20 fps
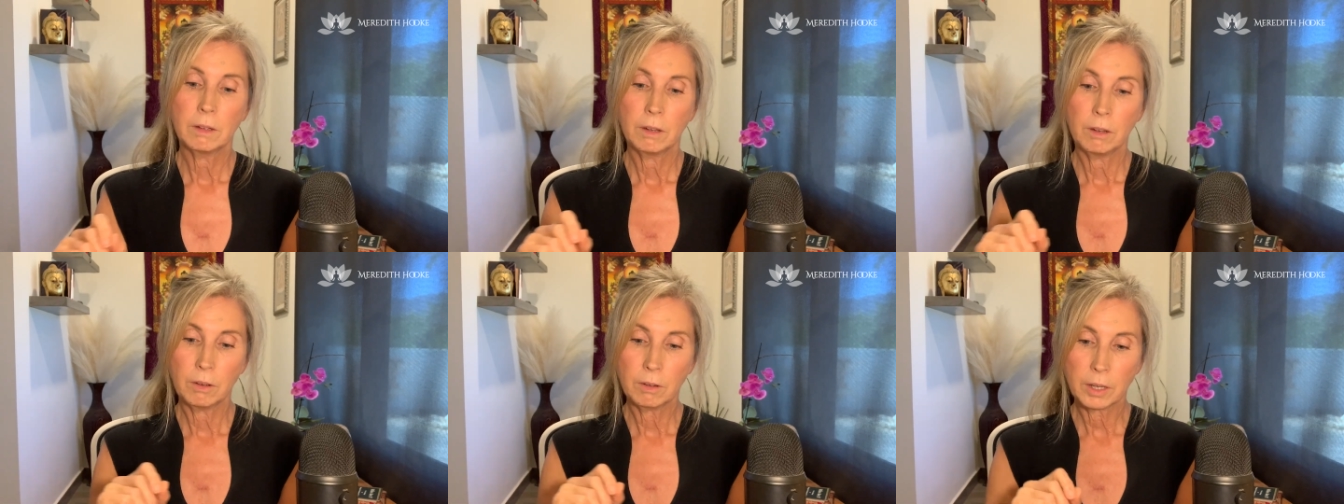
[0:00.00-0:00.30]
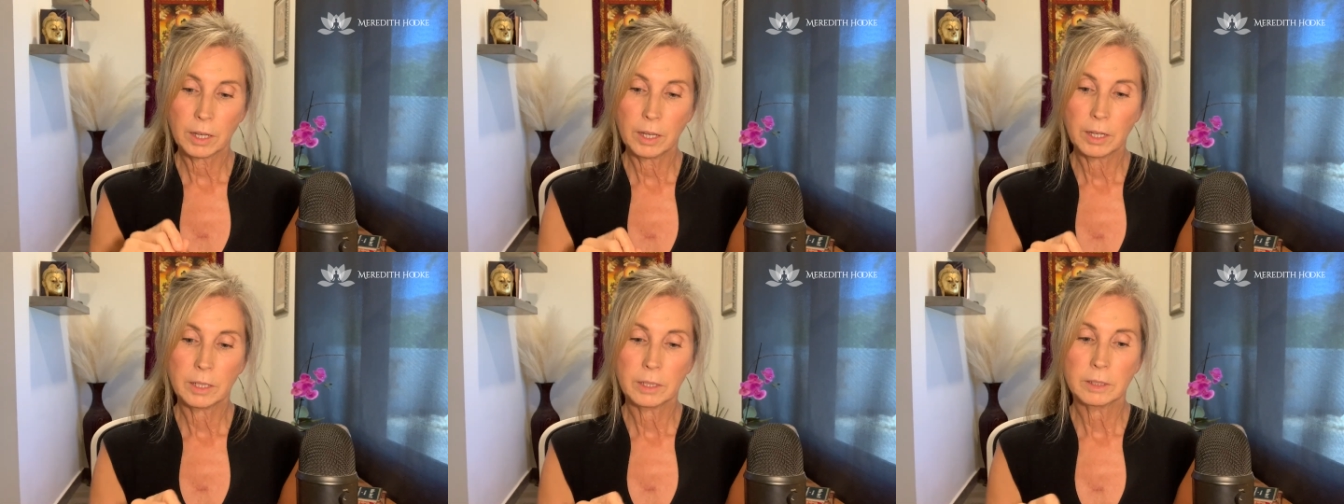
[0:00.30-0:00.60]

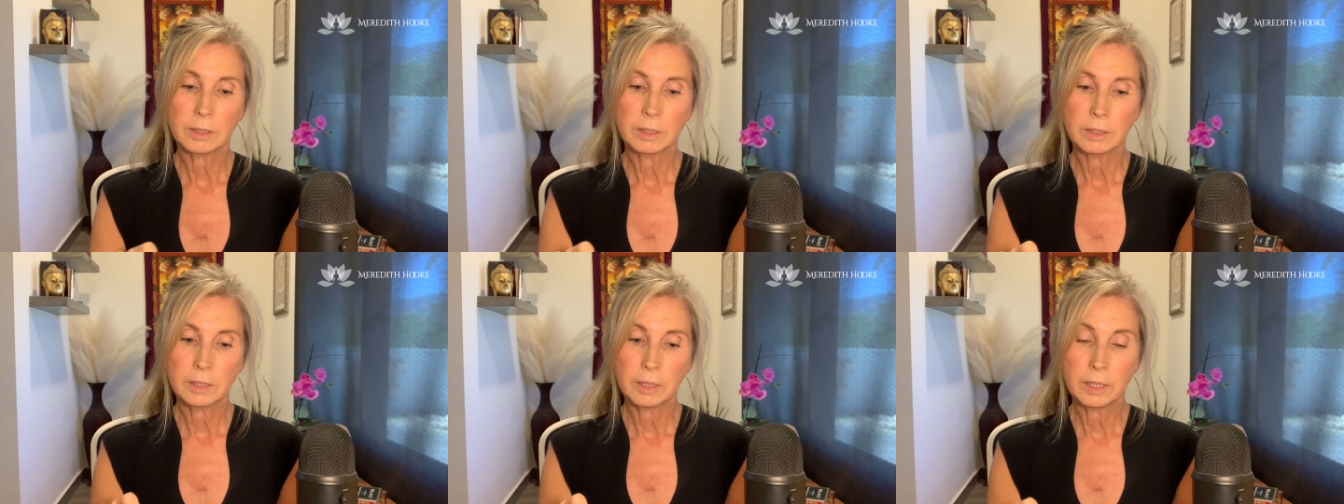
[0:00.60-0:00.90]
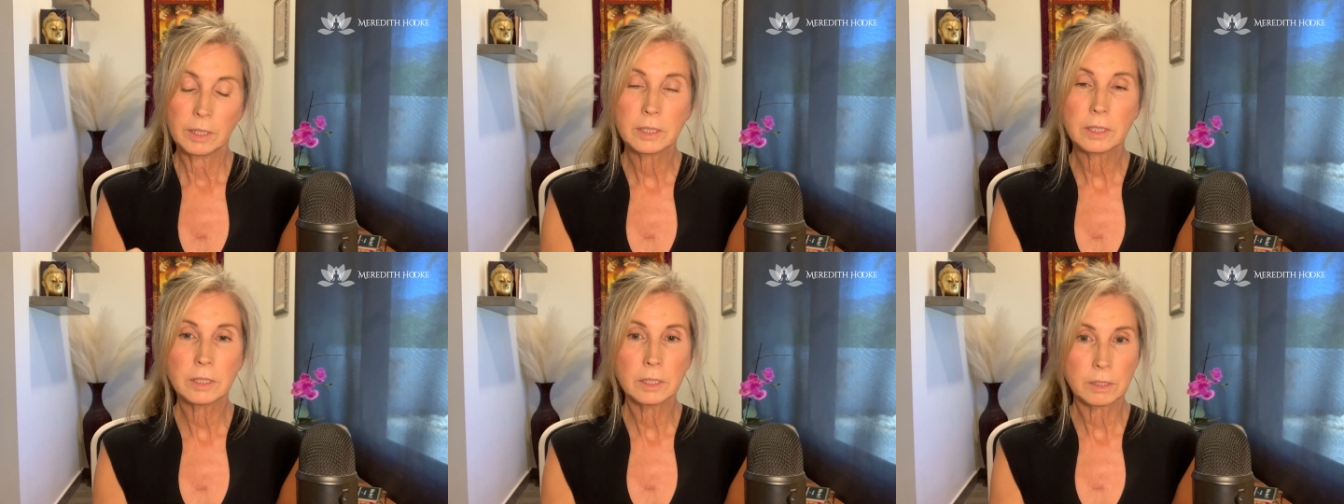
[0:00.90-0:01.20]
Okay,
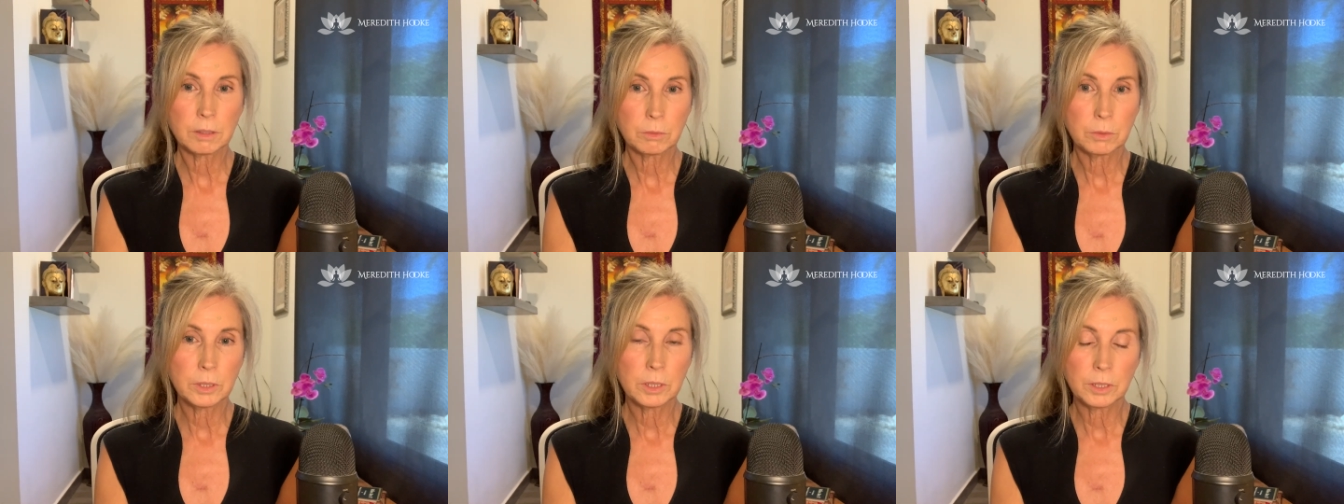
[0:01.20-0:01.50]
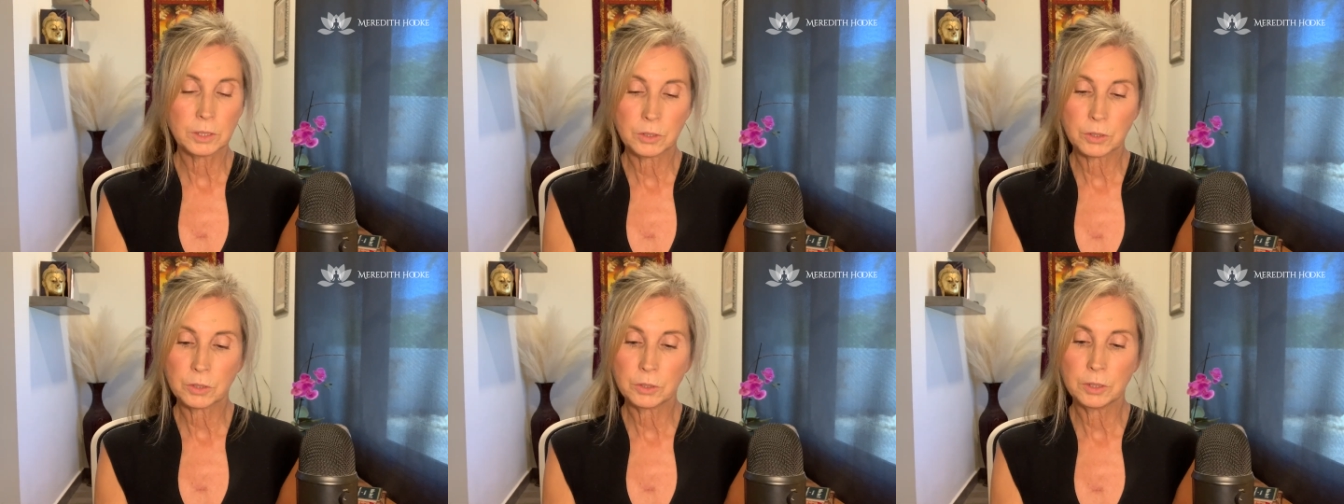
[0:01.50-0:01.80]
is this really
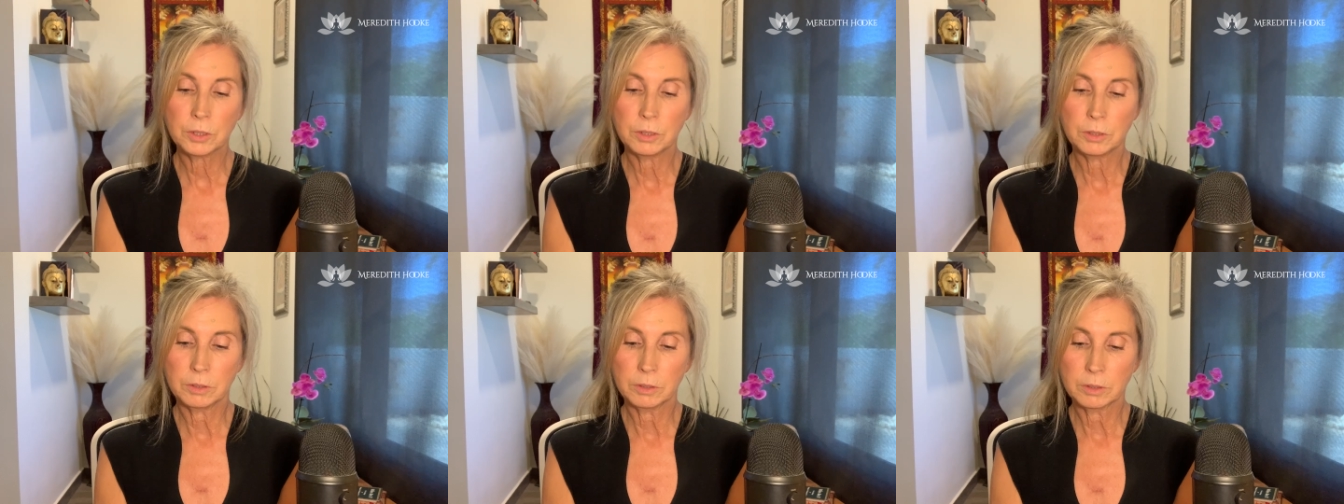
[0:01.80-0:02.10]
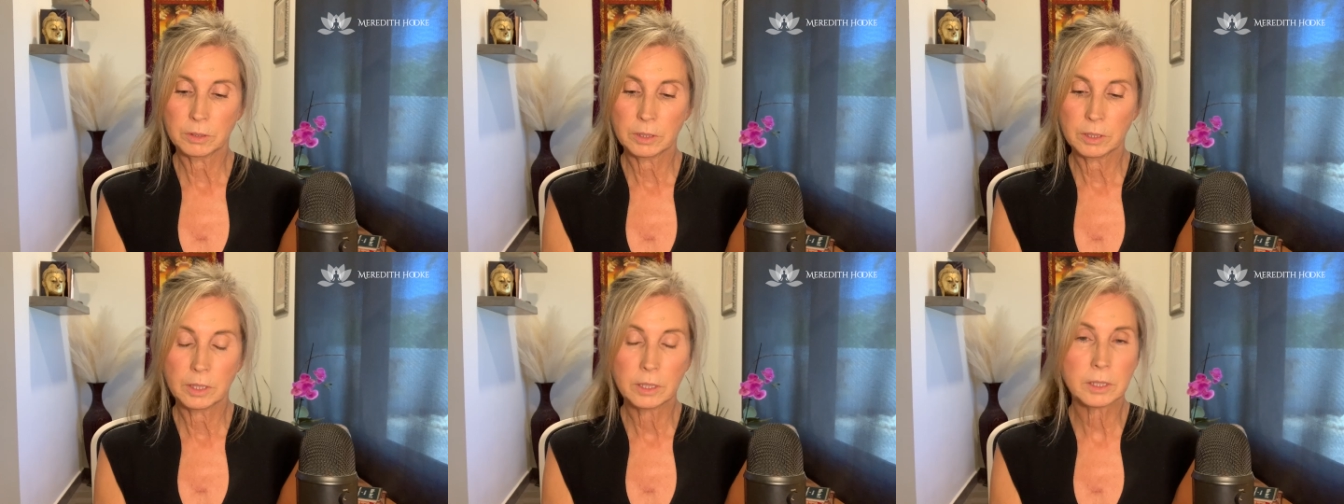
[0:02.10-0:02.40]
true?
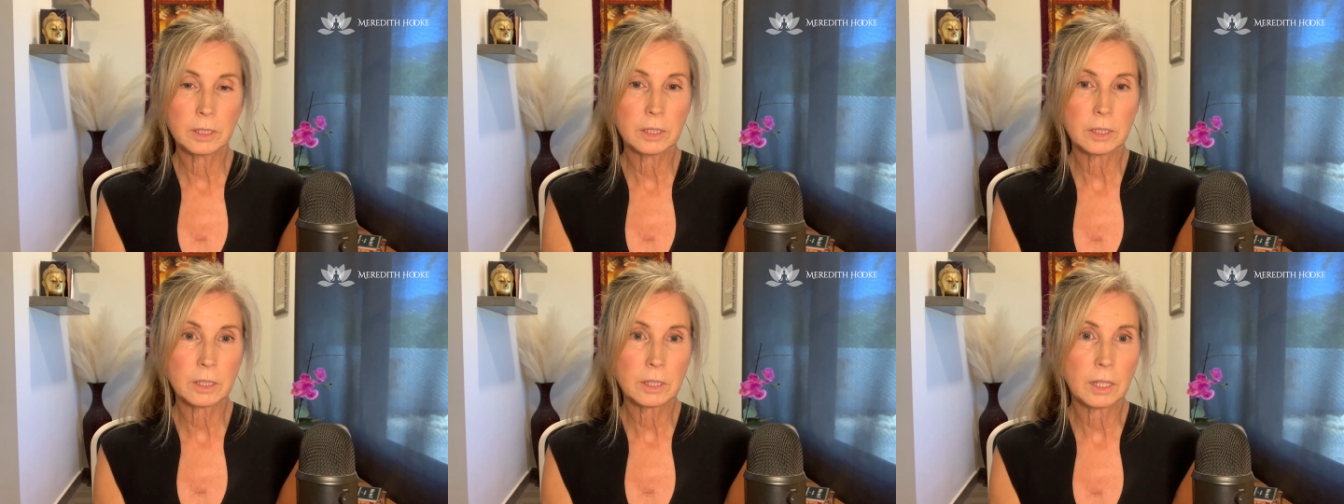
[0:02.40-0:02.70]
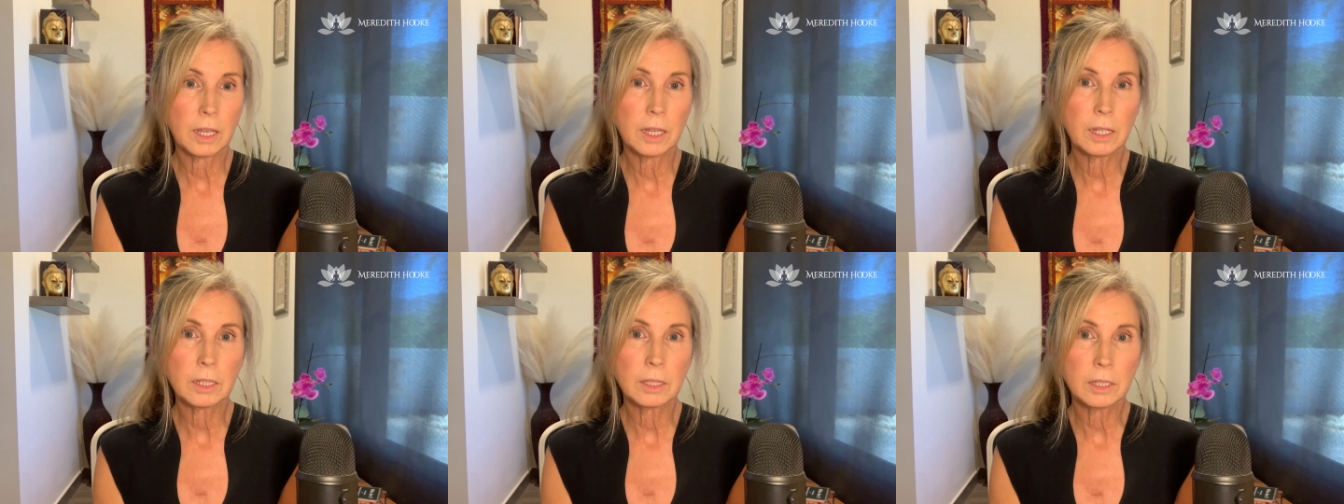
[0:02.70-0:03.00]
Is this
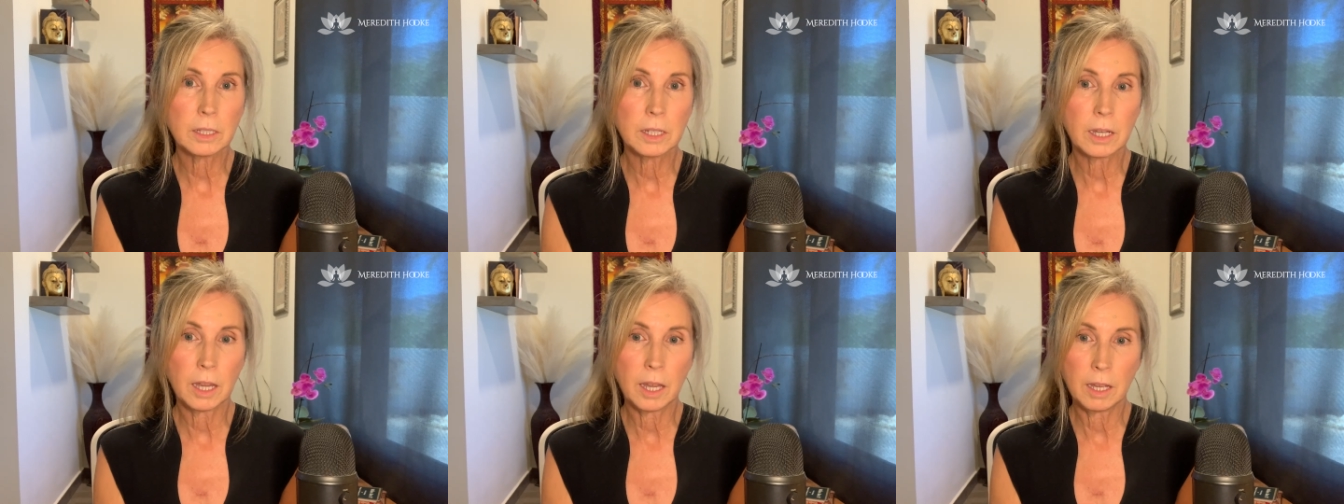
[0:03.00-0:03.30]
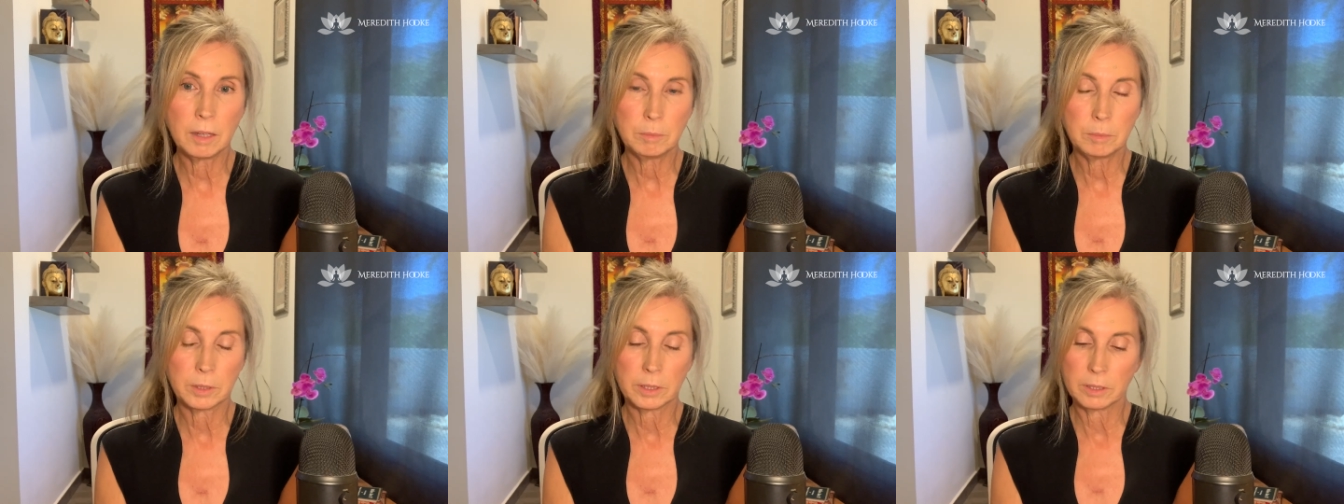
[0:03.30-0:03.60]
likely to
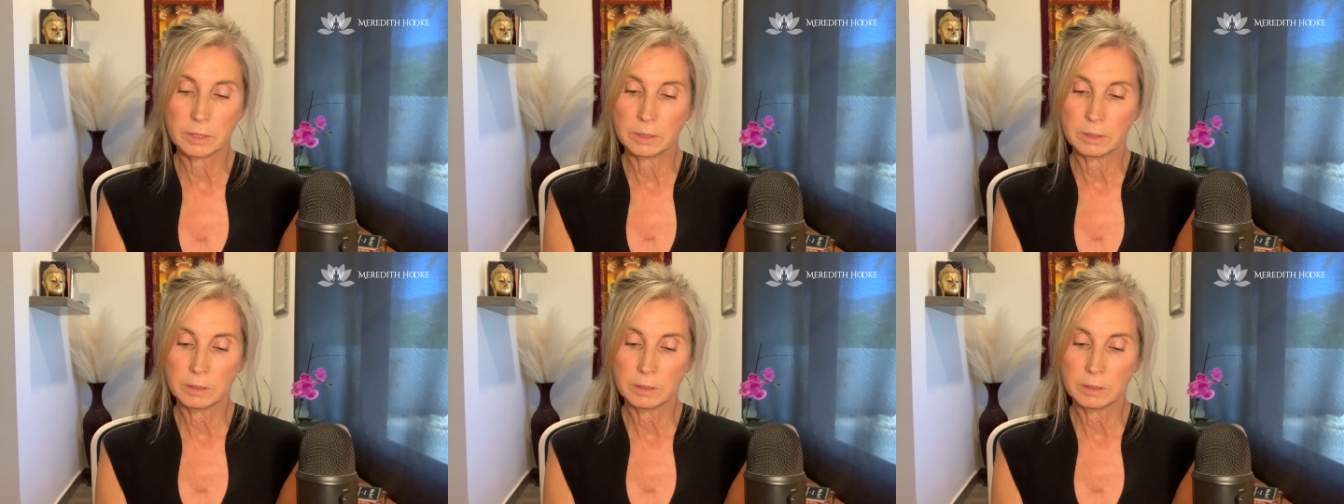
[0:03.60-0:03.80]
happen,